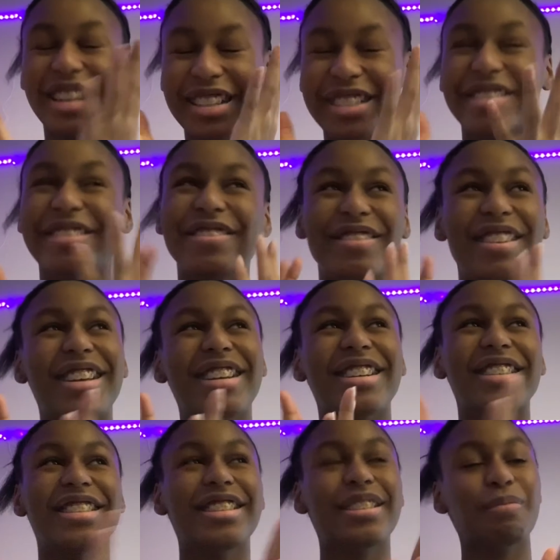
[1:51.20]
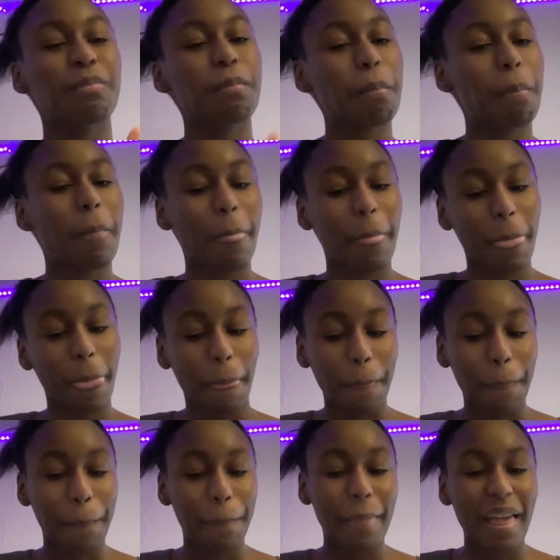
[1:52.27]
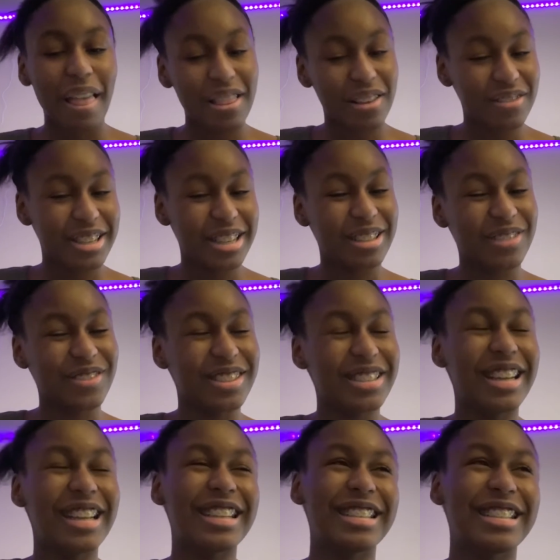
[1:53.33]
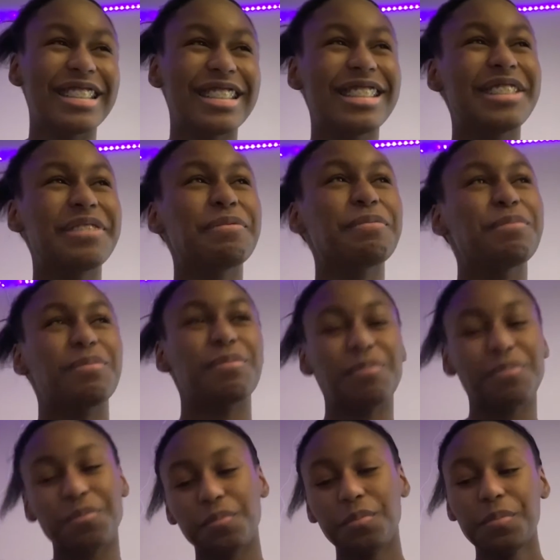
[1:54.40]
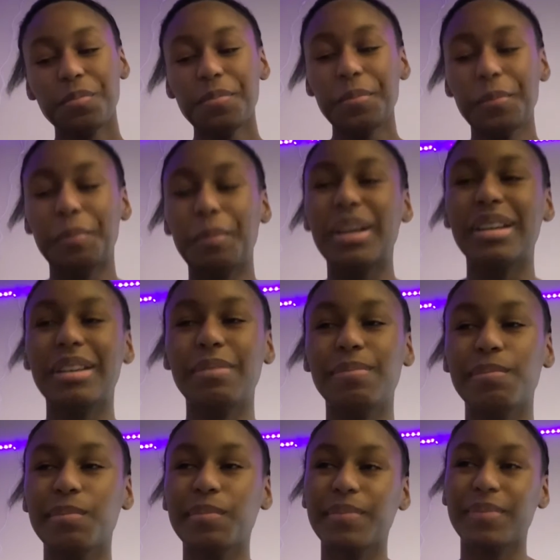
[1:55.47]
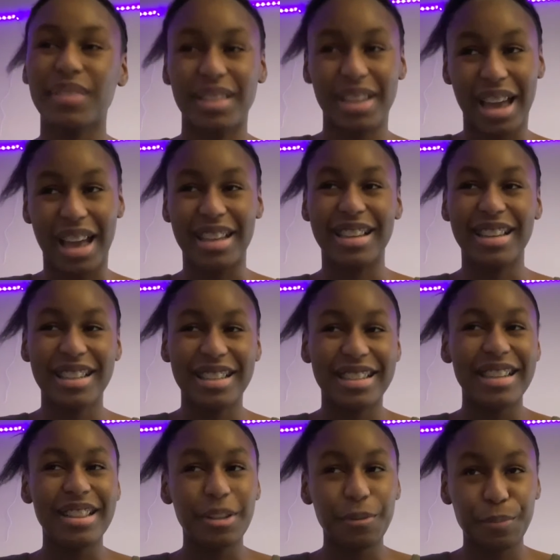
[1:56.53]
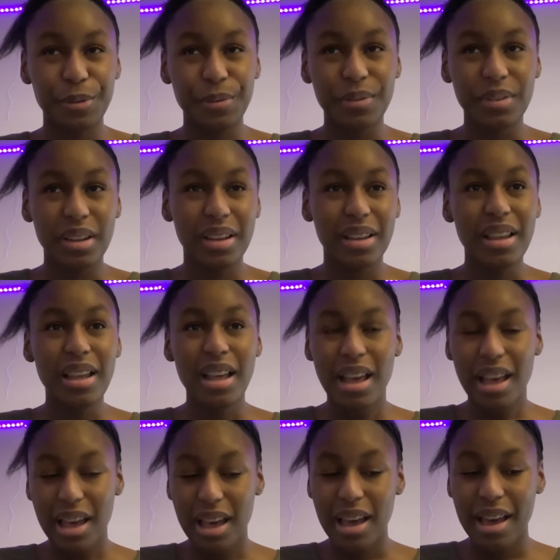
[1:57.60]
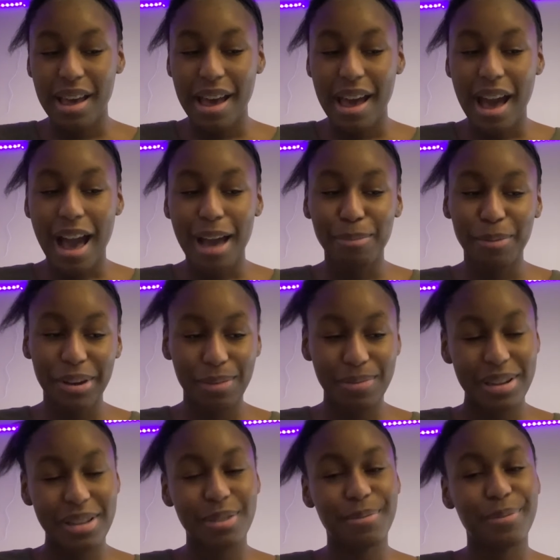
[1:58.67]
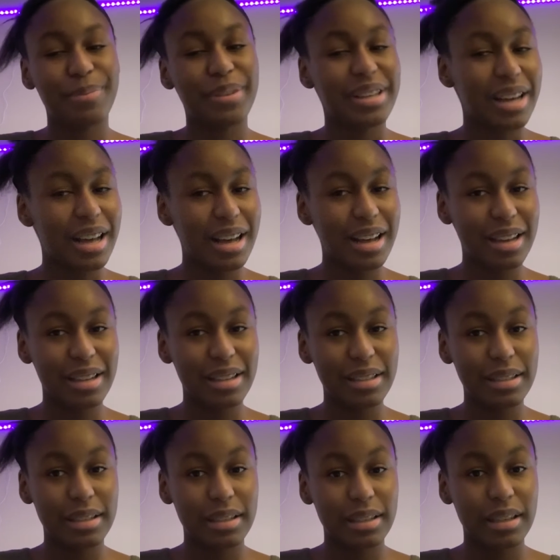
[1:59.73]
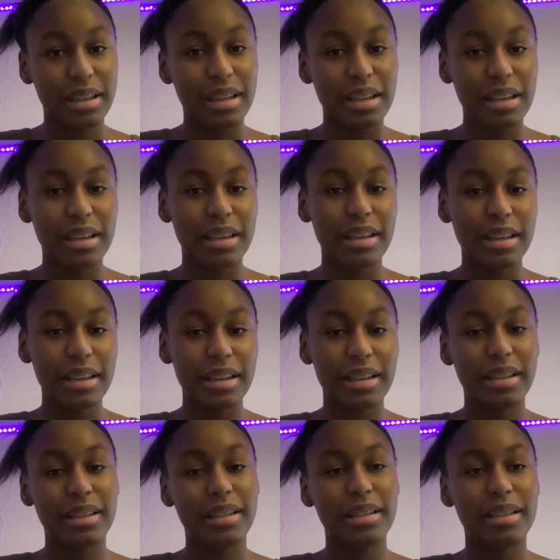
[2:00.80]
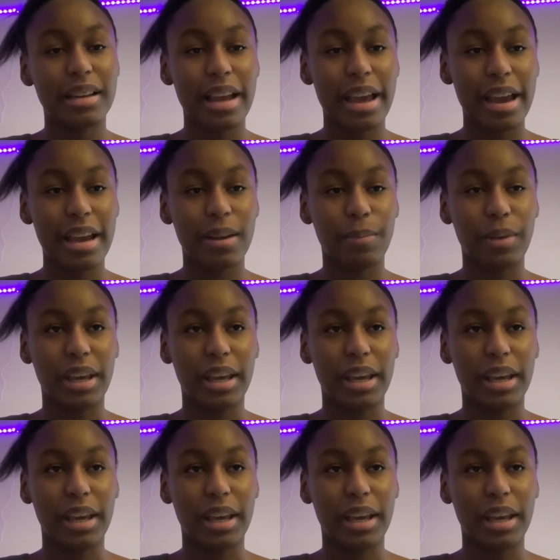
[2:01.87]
oh my gosh, I love Sailor Moon. But yeah, Sailor Moon. I bring up Sailor Moon because it is an anime,